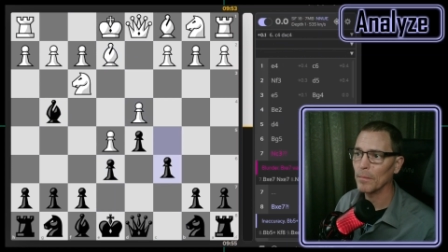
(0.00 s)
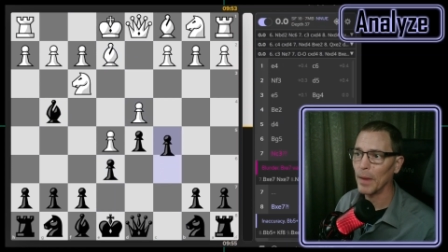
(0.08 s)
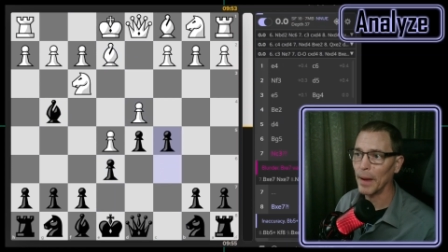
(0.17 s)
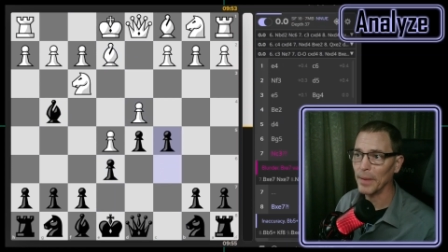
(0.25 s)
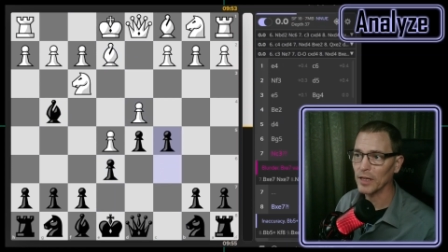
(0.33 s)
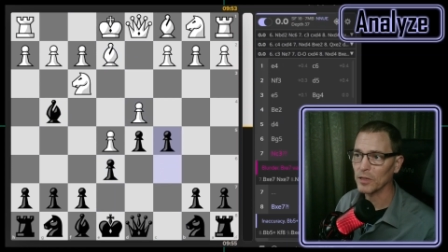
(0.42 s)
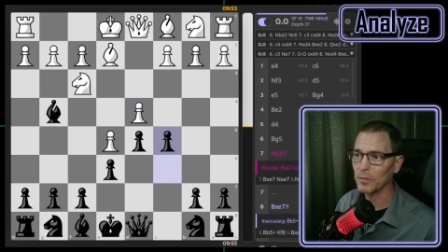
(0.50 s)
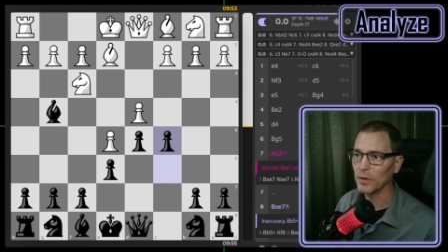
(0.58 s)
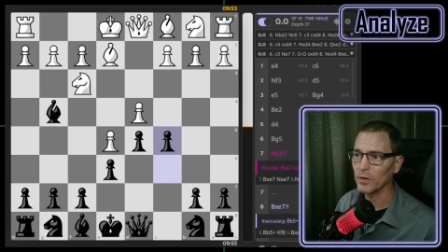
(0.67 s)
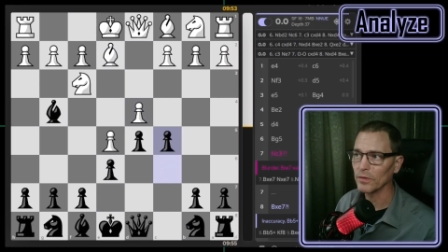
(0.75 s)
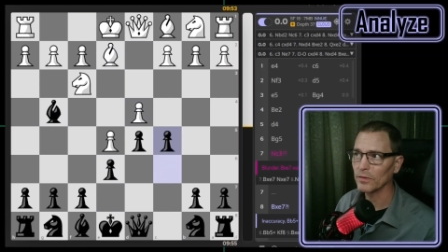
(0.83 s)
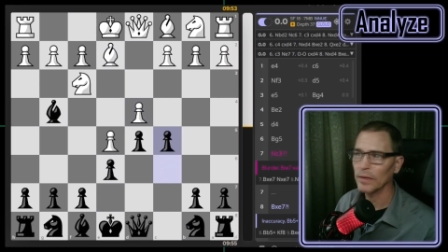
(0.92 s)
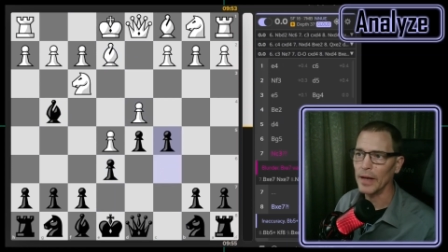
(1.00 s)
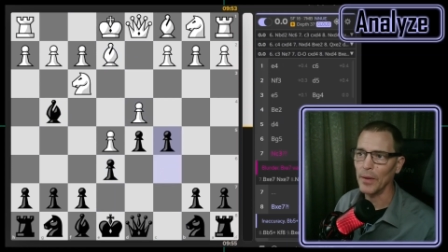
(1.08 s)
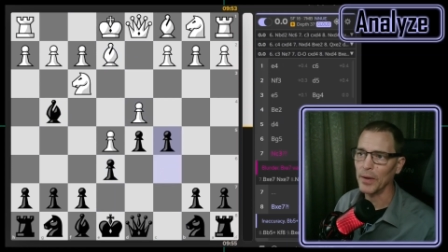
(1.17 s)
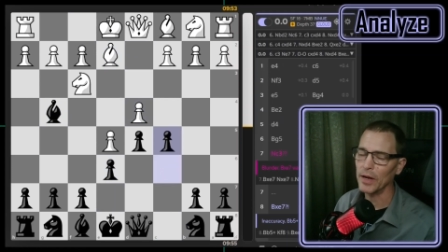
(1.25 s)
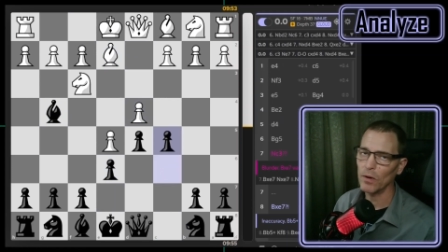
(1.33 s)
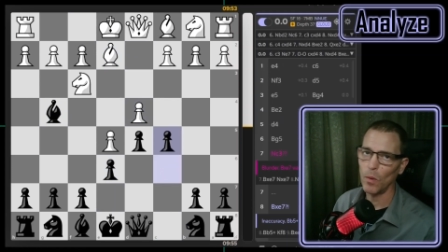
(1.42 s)
My best move.
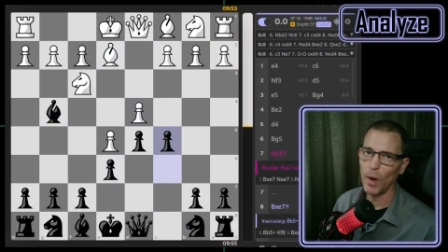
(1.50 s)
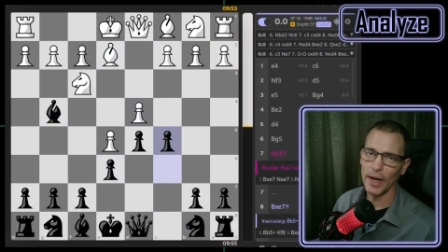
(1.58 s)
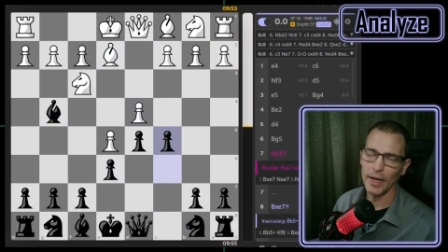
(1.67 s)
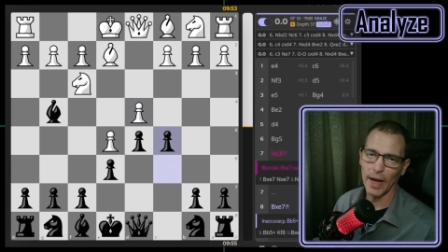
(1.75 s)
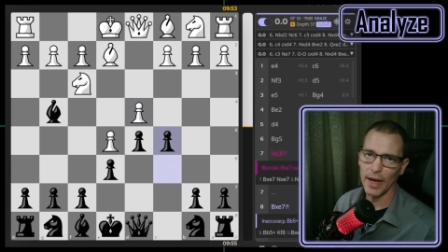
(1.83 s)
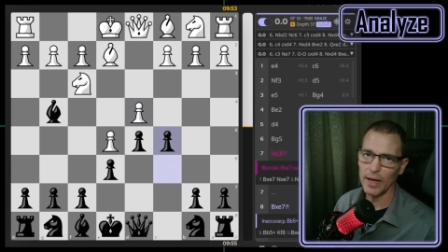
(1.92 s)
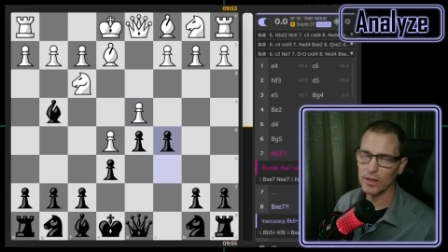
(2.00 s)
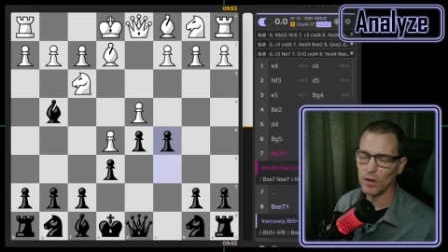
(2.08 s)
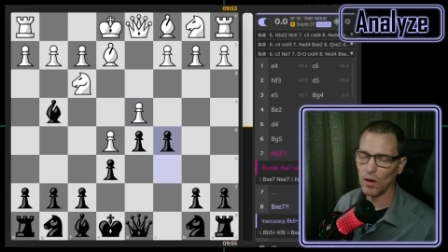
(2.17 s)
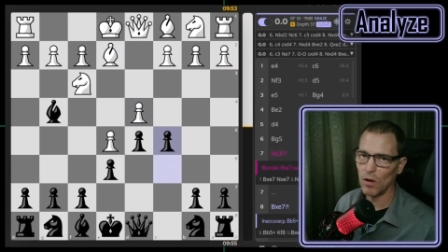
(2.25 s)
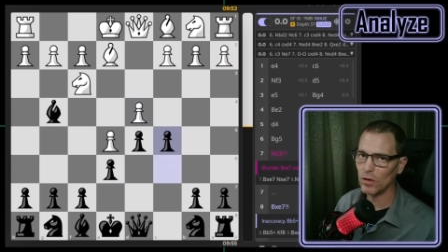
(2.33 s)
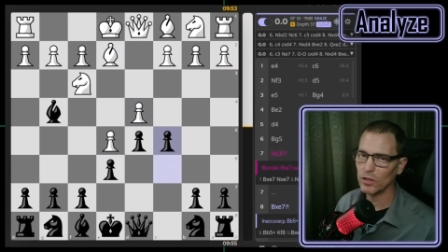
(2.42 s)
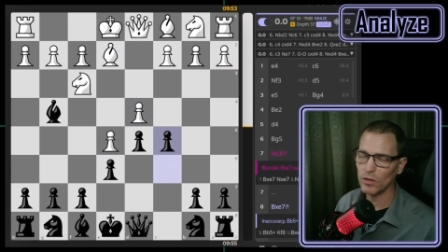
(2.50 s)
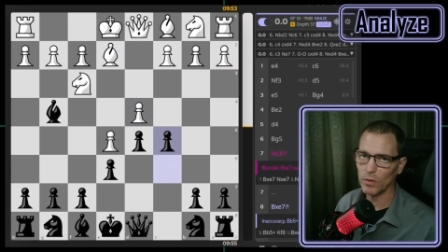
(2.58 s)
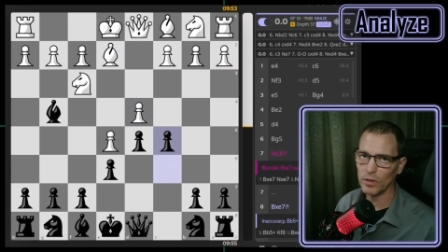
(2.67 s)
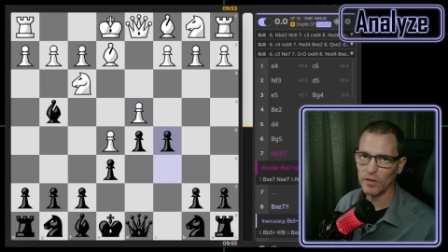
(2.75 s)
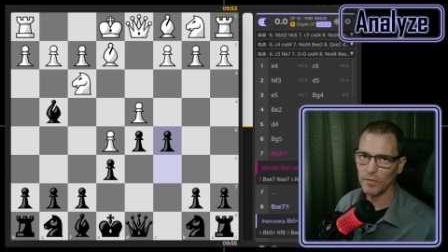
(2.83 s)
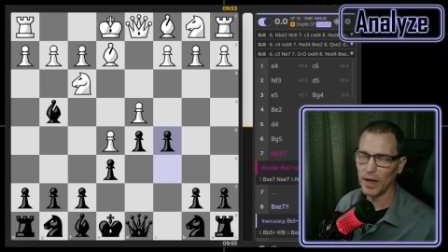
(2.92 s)
Now here, white has all
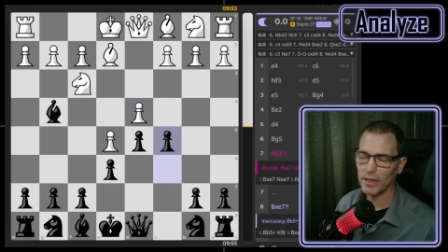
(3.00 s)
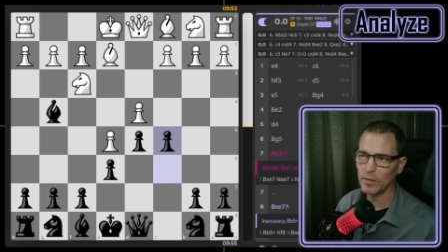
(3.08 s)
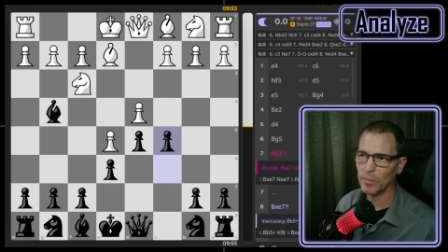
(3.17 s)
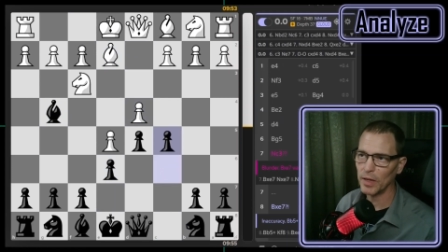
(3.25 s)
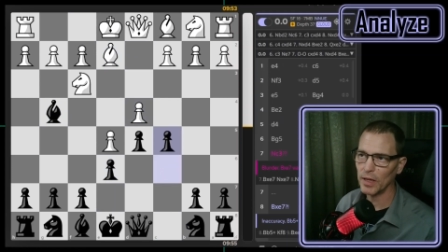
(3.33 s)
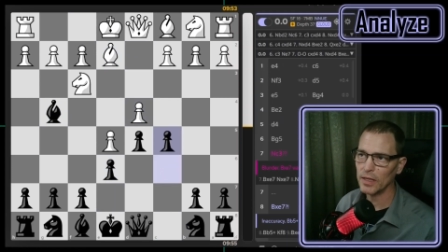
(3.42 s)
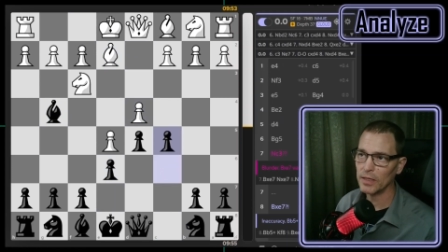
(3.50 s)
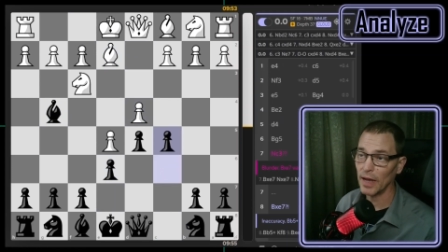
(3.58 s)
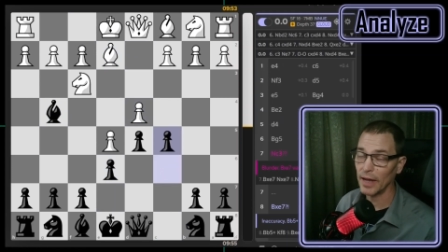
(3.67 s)
sorts of possibilities,